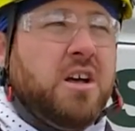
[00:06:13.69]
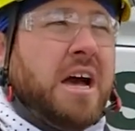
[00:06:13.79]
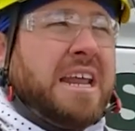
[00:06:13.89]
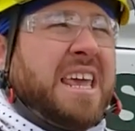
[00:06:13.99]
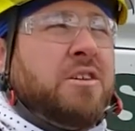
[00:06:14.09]

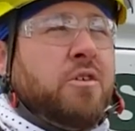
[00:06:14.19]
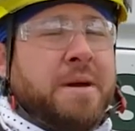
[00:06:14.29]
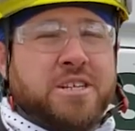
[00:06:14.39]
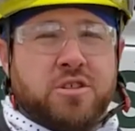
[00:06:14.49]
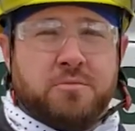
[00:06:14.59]
And again, you wanna make
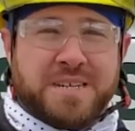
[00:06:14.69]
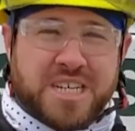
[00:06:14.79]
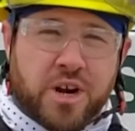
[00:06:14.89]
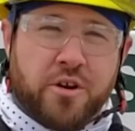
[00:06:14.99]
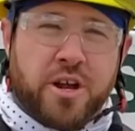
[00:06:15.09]
sure the
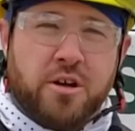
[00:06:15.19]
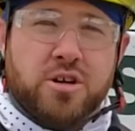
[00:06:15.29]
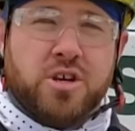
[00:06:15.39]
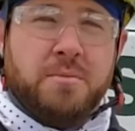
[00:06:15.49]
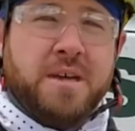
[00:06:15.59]
material
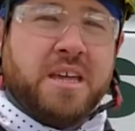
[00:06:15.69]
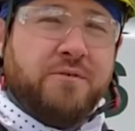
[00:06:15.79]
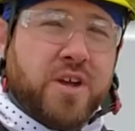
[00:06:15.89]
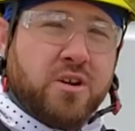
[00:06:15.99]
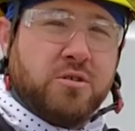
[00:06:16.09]
is gonna be
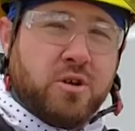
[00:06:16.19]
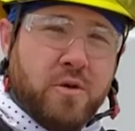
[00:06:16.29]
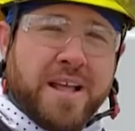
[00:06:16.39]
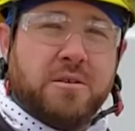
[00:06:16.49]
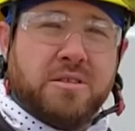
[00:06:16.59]
configured
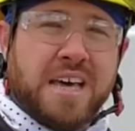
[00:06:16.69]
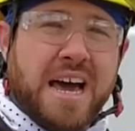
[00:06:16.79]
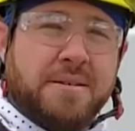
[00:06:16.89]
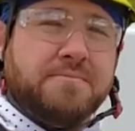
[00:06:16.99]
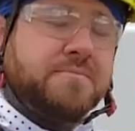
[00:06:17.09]
correctly with
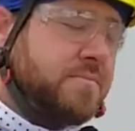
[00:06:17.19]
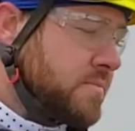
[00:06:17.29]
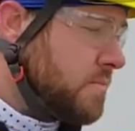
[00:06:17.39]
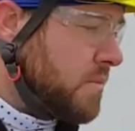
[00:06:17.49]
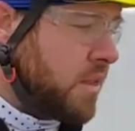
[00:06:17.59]
that.
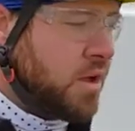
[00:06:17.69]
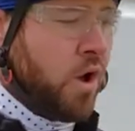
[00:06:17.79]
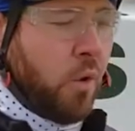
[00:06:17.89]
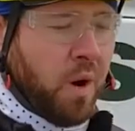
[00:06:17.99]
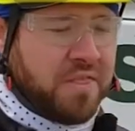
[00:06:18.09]

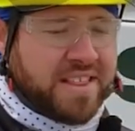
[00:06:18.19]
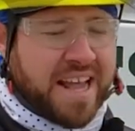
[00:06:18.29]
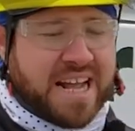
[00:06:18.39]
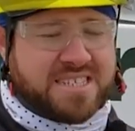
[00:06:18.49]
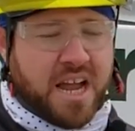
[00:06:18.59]
One thing that
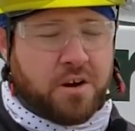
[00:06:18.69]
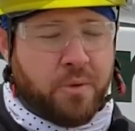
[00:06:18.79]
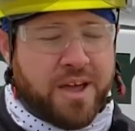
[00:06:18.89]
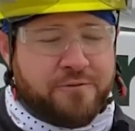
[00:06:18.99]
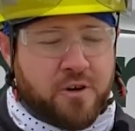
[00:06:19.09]
I stay
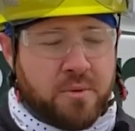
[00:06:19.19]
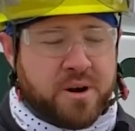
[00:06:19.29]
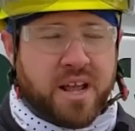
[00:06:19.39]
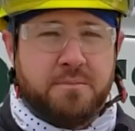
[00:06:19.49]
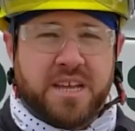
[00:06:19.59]
away from when
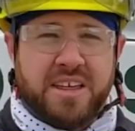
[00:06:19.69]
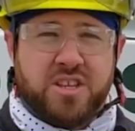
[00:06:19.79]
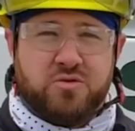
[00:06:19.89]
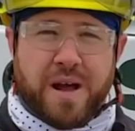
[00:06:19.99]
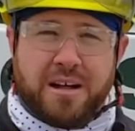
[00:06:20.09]
it comes to
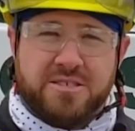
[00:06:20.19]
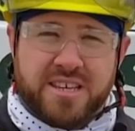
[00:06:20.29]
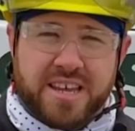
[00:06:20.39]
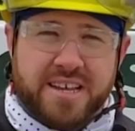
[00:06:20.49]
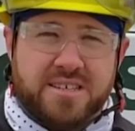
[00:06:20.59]
endless round
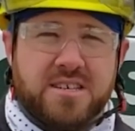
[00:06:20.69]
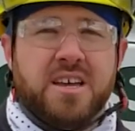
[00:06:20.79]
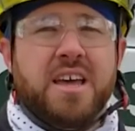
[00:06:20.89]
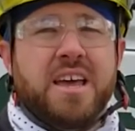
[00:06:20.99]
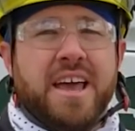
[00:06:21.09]
slings
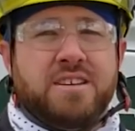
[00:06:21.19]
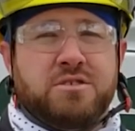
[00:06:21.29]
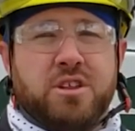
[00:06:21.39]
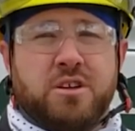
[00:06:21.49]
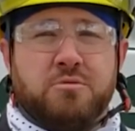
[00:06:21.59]
is when
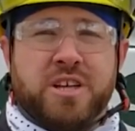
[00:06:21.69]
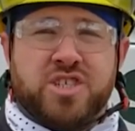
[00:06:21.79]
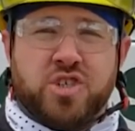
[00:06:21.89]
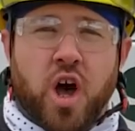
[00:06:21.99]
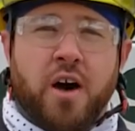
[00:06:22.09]
you're looking really
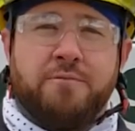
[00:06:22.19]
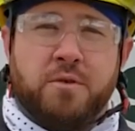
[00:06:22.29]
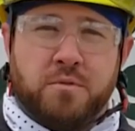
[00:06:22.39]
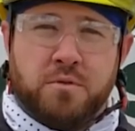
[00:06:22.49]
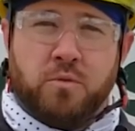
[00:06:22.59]
soft
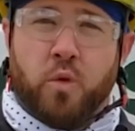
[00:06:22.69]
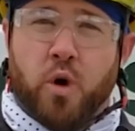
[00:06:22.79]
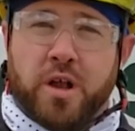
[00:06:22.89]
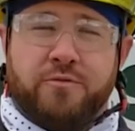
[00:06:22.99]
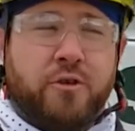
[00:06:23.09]

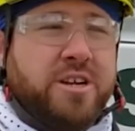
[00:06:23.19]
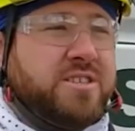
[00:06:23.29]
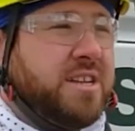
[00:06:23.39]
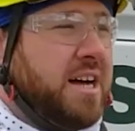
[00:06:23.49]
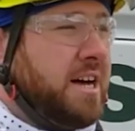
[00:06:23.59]
wood, for
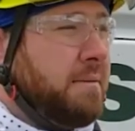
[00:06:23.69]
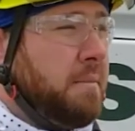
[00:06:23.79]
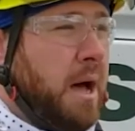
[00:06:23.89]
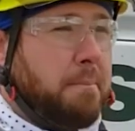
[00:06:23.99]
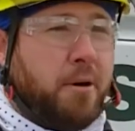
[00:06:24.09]
instance,
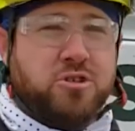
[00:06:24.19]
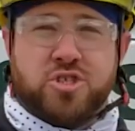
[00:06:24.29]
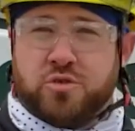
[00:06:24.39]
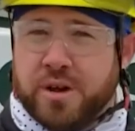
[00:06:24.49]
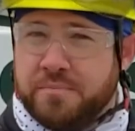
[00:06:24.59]
a birch
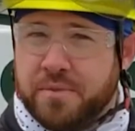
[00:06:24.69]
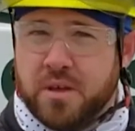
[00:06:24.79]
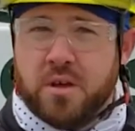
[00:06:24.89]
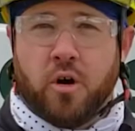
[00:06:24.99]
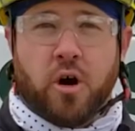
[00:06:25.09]
tree
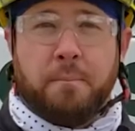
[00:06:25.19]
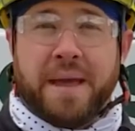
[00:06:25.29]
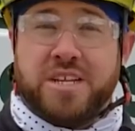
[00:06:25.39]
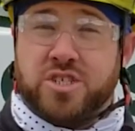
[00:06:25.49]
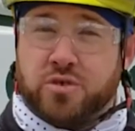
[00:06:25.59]
or a
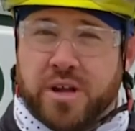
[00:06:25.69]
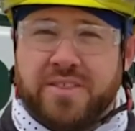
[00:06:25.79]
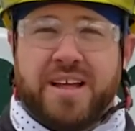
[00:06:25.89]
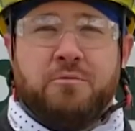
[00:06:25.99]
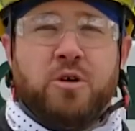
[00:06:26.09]
beech tree.
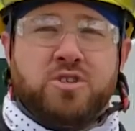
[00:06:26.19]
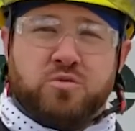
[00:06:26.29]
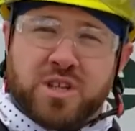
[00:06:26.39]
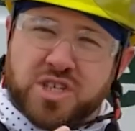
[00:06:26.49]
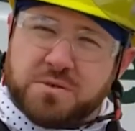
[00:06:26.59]
That wood's
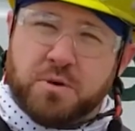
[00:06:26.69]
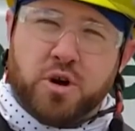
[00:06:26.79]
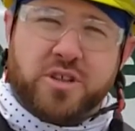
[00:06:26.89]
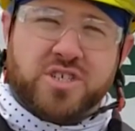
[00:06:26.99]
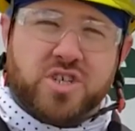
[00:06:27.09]
really smooth
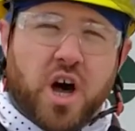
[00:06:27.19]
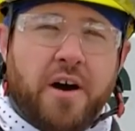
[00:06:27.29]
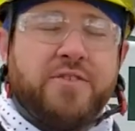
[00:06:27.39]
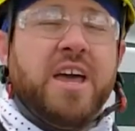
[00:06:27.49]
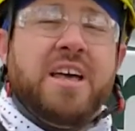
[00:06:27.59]
and
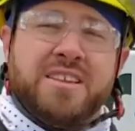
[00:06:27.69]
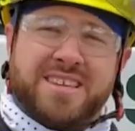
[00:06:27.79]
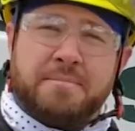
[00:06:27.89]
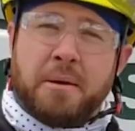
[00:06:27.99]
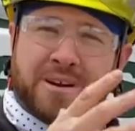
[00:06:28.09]
soft. The
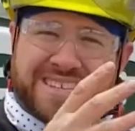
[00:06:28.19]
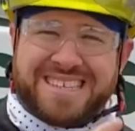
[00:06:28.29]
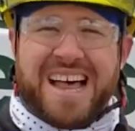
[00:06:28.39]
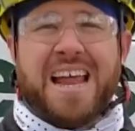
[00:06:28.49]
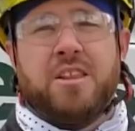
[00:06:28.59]
sling may wanna
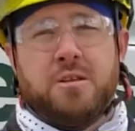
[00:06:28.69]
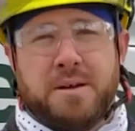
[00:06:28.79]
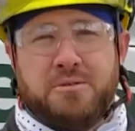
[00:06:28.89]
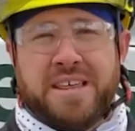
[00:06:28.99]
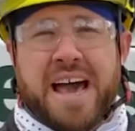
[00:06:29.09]
slide a little bit
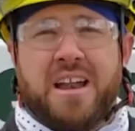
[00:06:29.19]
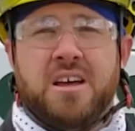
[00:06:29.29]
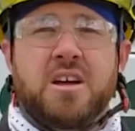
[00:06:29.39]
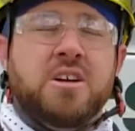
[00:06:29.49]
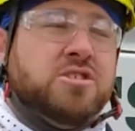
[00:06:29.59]
with that.
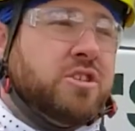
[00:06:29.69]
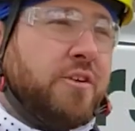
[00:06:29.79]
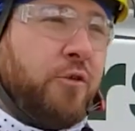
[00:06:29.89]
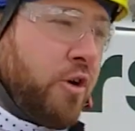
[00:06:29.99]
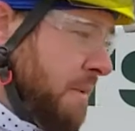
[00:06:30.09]
So
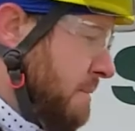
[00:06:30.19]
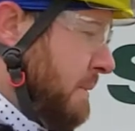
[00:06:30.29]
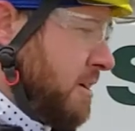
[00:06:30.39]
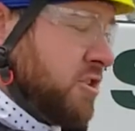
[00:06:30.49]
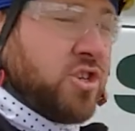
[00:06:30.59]
therefore, it may be better
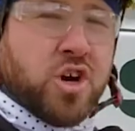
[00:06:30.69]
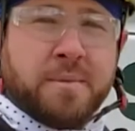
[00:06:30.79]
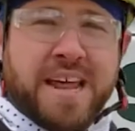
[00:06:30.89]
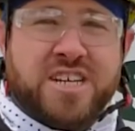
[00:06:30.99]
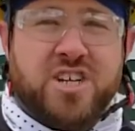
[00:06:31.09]
to use a
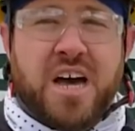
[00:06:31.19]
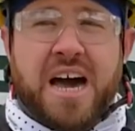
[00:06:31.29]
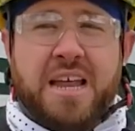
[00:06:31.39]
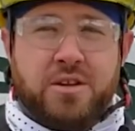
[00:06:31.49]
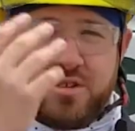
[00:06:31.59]
termination knot
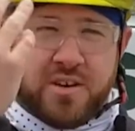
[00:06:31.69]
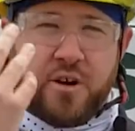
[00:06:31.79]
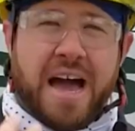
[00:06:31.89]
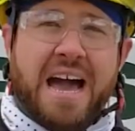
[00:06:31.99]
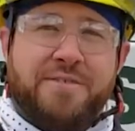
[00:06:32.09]
and do several
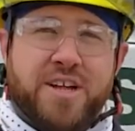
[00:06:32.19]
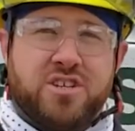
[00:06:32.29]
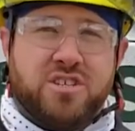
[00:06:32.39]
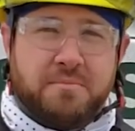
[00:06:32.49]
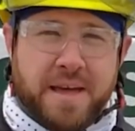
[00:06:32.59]
half hitches
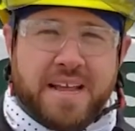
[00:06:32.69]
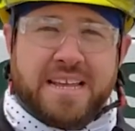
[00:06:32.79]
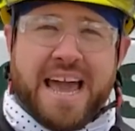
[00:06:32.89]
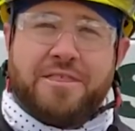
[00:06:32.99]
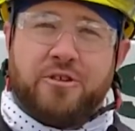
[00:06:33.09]
to make it
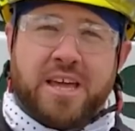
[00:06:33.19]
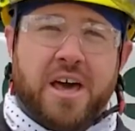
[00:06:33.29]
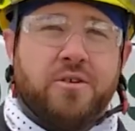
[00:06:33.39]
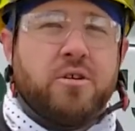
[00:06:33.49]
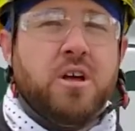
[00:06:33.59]
gather together.